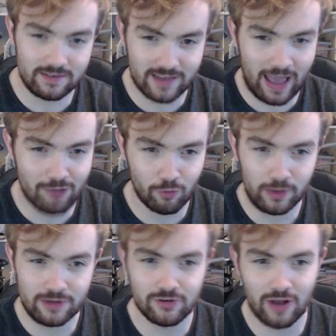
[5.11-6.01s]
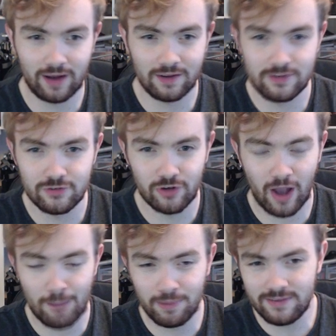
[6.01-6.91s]
Cavalry challenge,
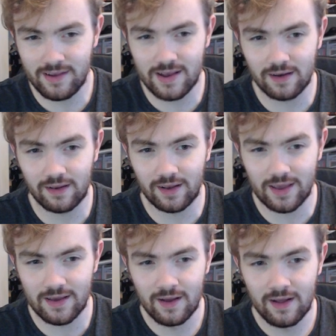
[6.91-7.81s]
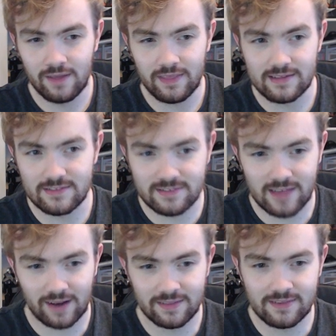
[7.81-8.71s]
particularly the
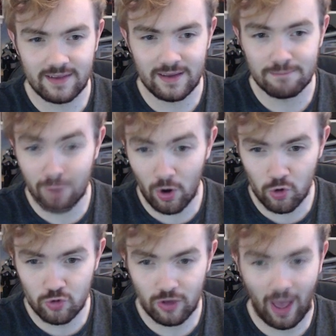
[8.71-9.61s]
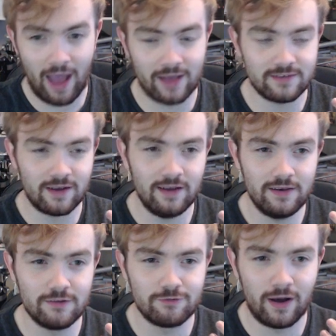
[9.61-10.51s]
insanity mode, and kind
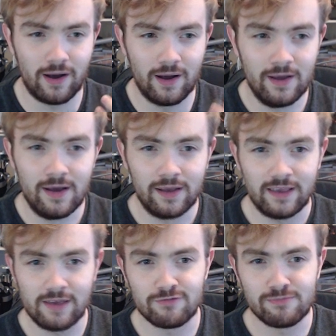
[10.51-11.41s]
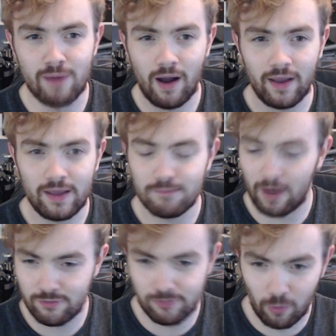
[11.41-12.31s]
of give
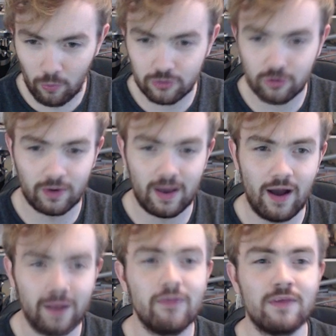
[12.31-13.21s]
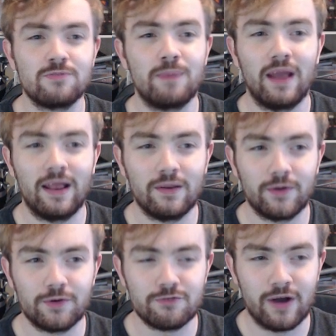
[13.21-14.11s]
my thoughts on it. I know there's been a
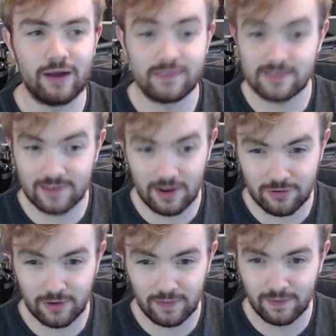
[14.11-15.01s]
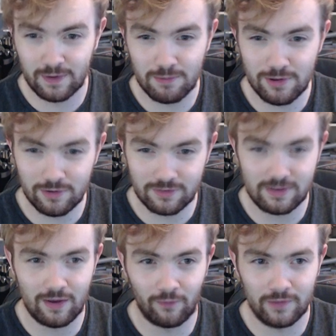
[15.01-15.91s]
lot of discussion in the
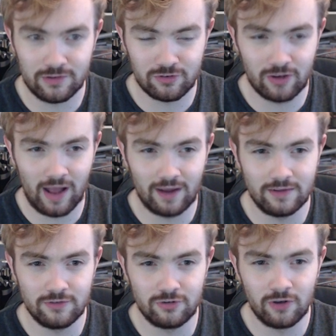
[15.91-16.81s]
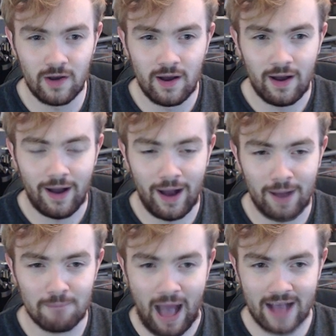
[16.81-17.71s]
community on this challenge,
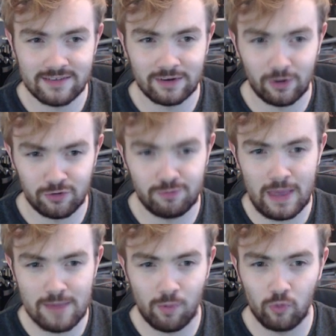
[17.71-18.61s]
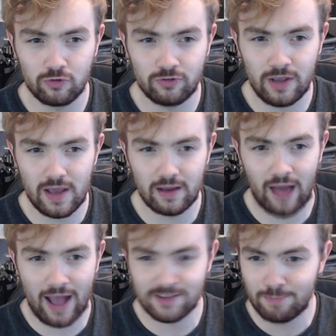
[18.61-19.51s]
as a lot of people see it
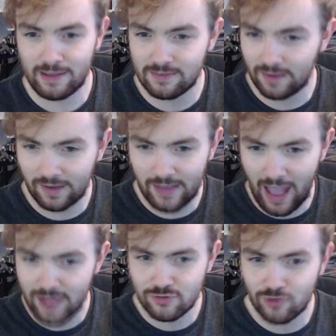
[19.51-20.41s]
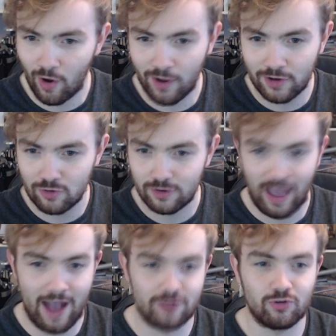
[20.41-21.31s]
as basically a giant
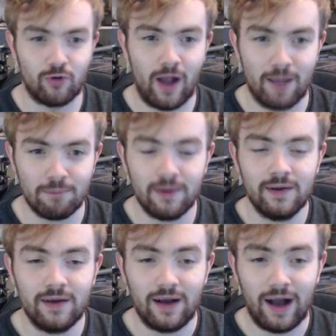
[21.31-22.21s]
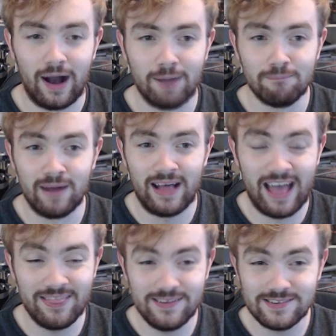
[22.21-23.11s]
cash grab. And
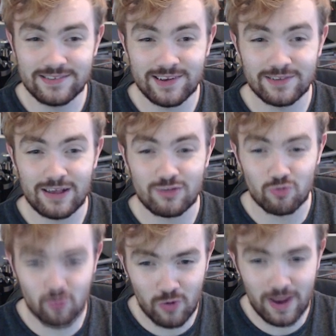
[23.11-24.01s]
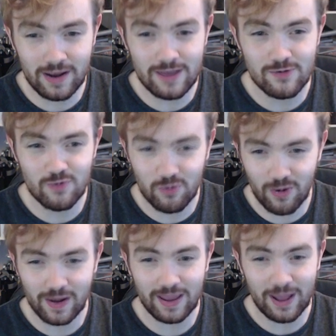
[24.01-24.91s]
this is because it's
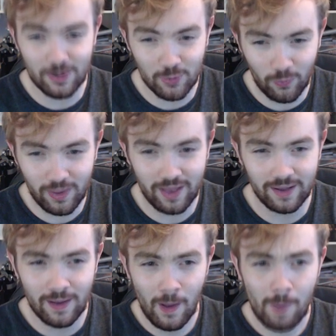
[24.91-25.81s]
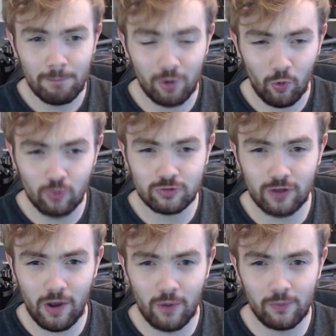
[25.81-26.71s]
really annoying, but
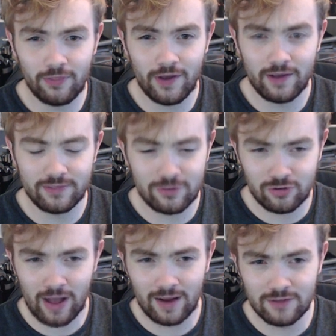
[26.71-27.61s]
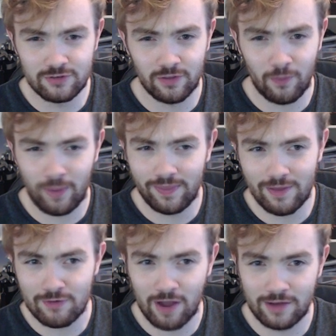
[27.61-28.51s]
also the challenge and the way that
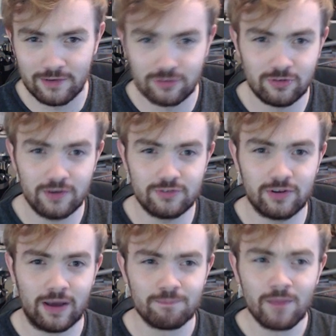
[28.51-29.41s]
they've kind of structured it